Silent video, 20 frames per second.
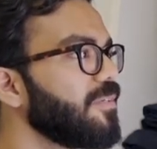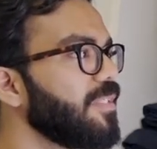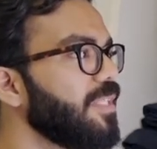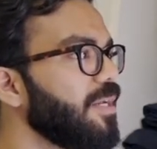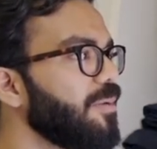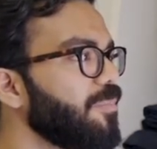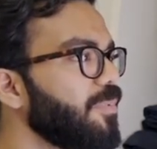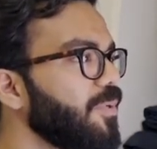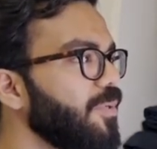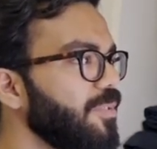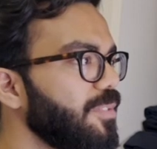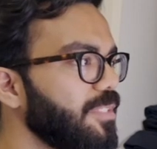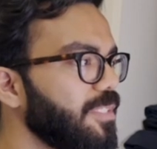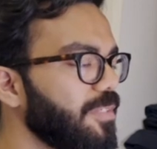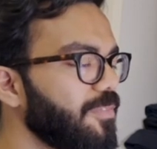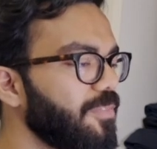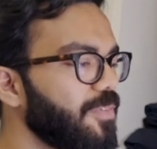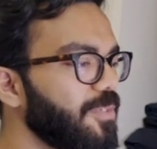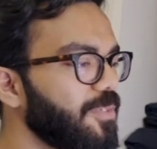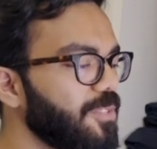they post
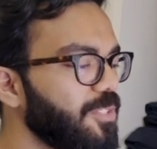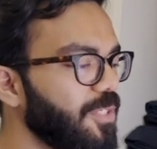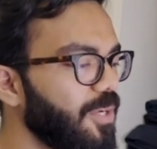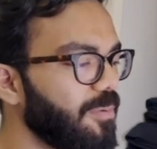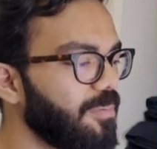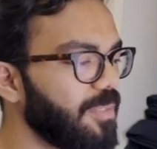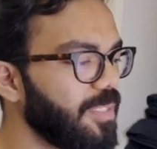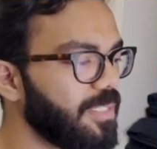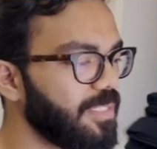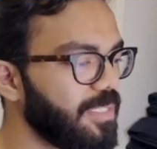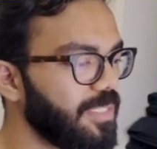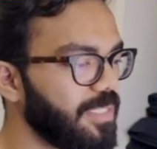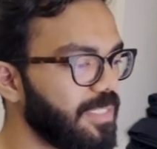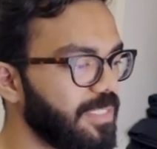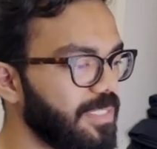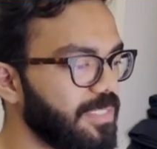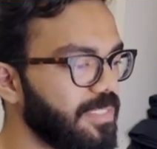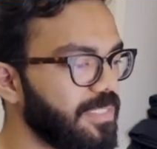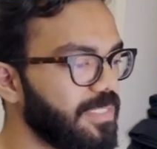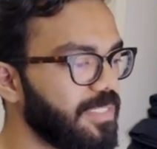a few job
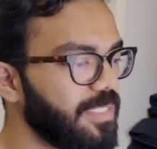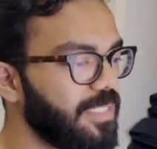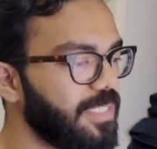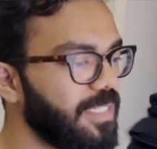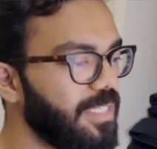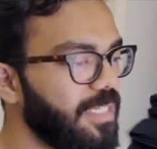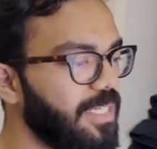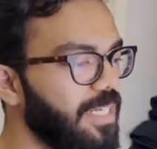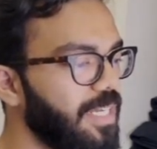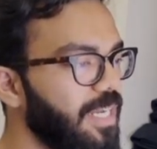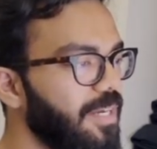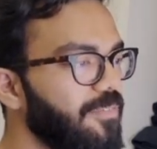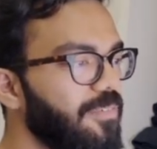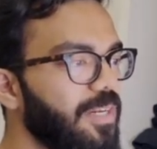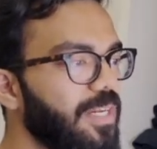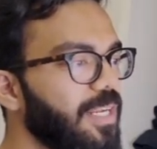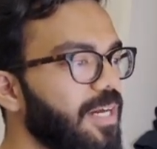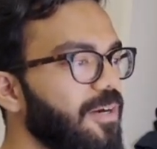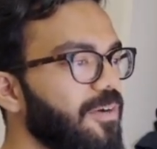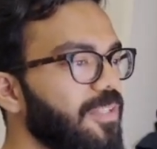listings every
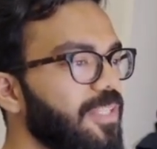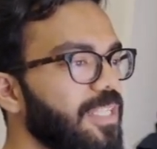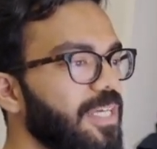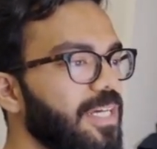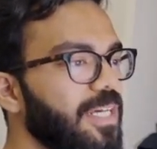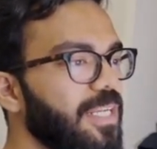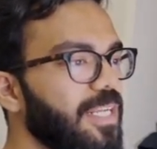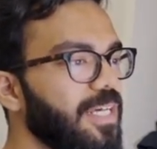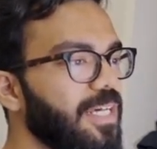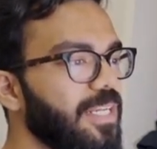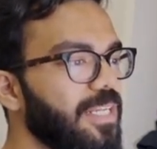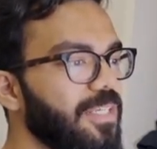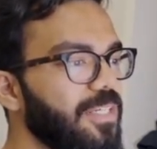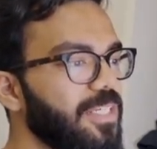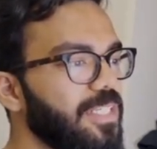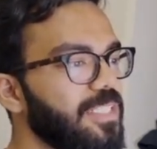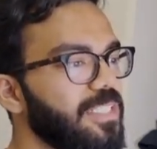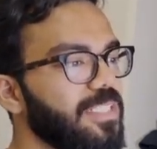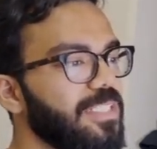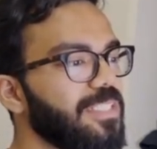now and then, and you
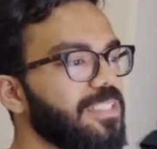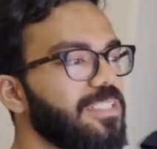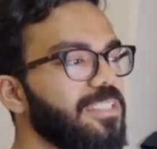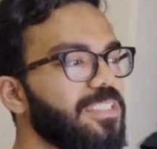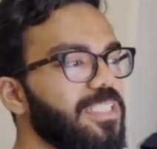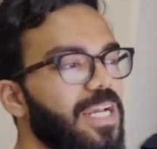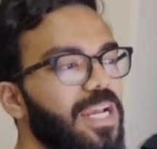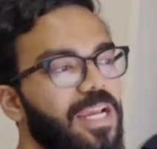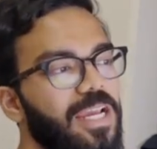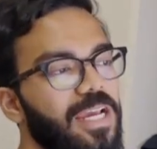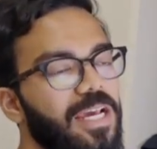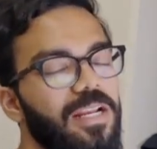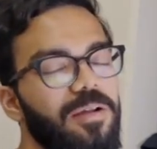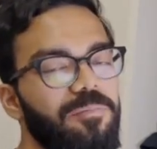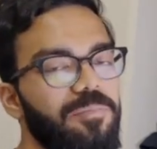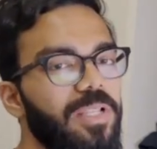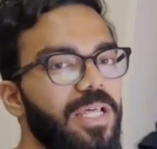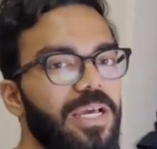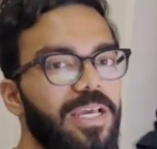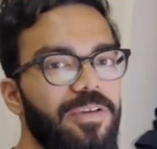can check and
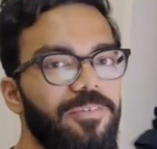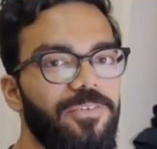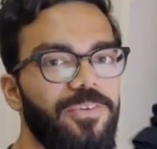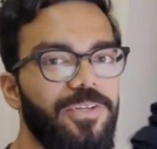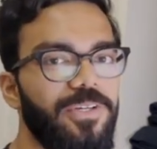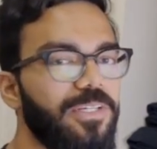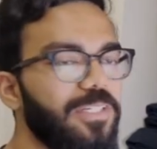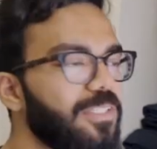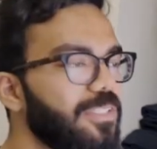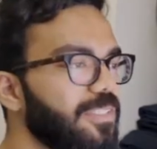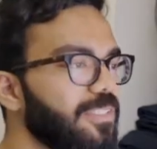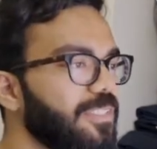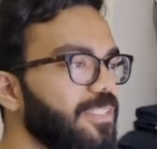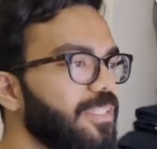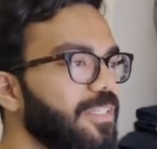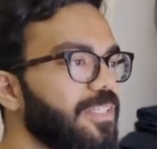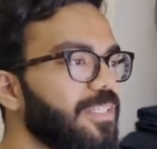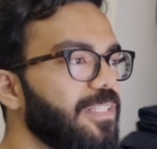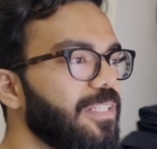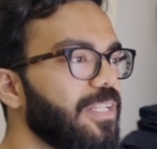apply if you're interested in